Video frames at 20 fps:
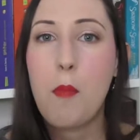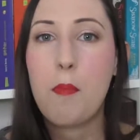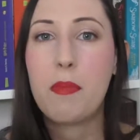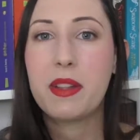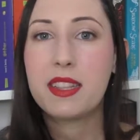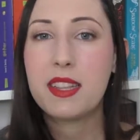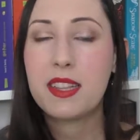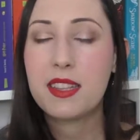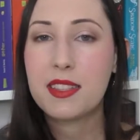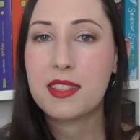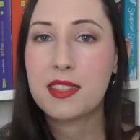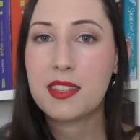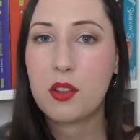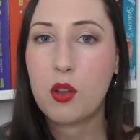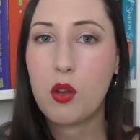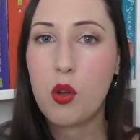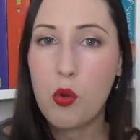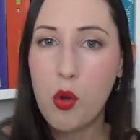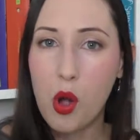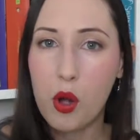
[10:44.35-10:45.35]
But this
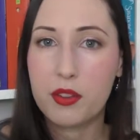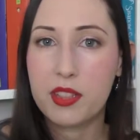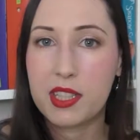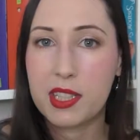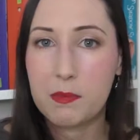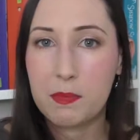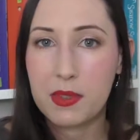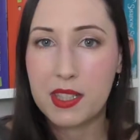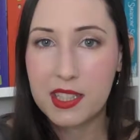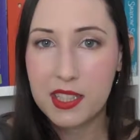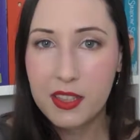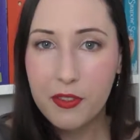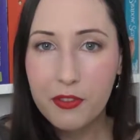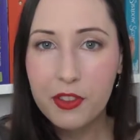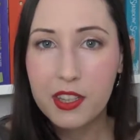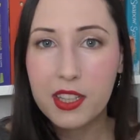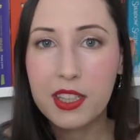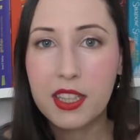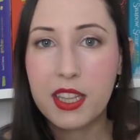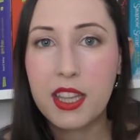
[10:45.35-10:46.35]
quote
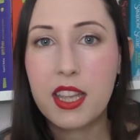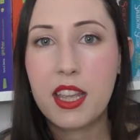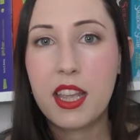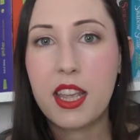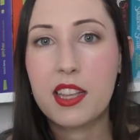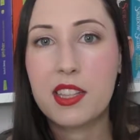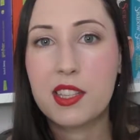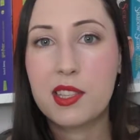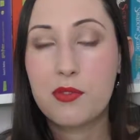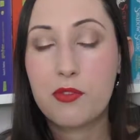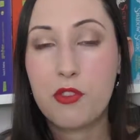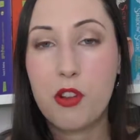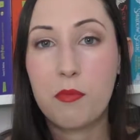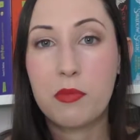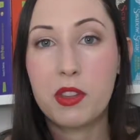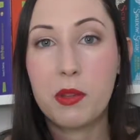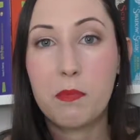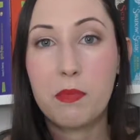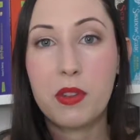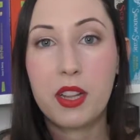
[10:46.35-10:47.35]
specifically is
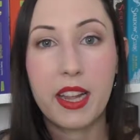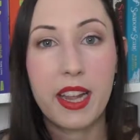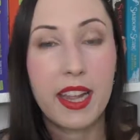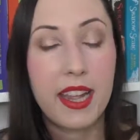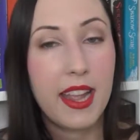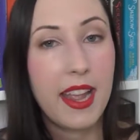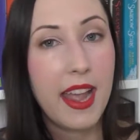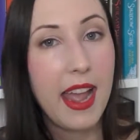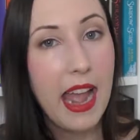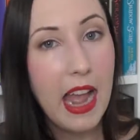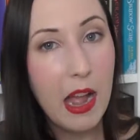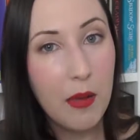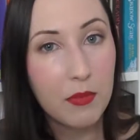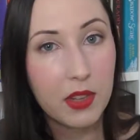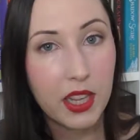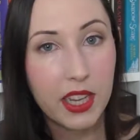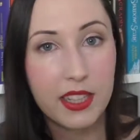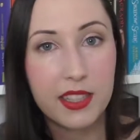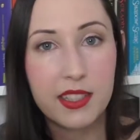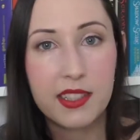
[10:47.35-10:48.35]
from the play
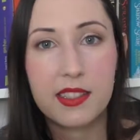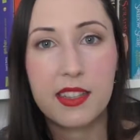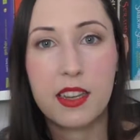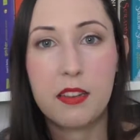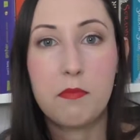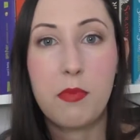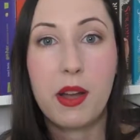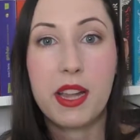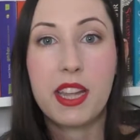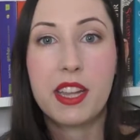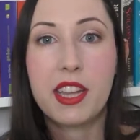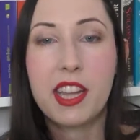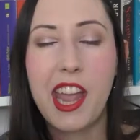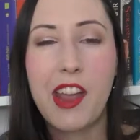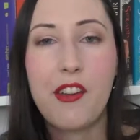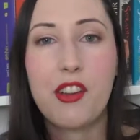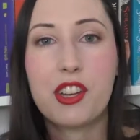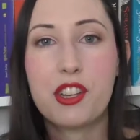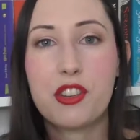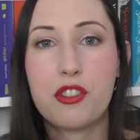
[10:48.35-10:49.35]
Hamlet, said by a
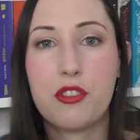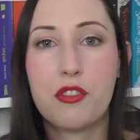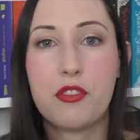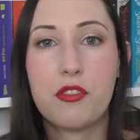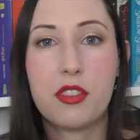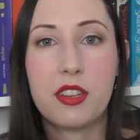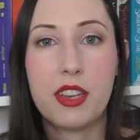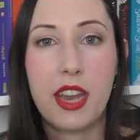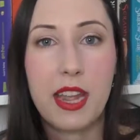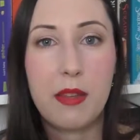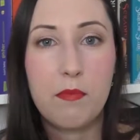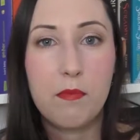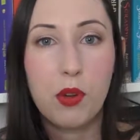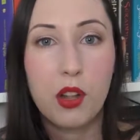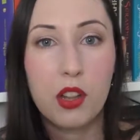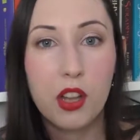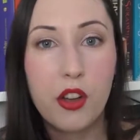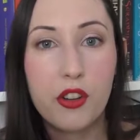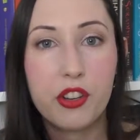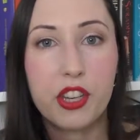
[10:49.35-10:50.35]
character named
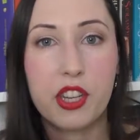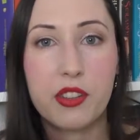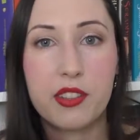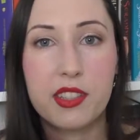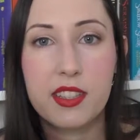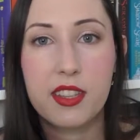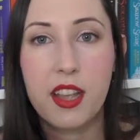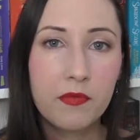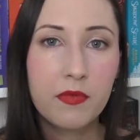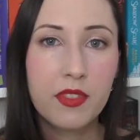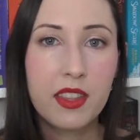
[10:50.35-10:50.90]
Polonius.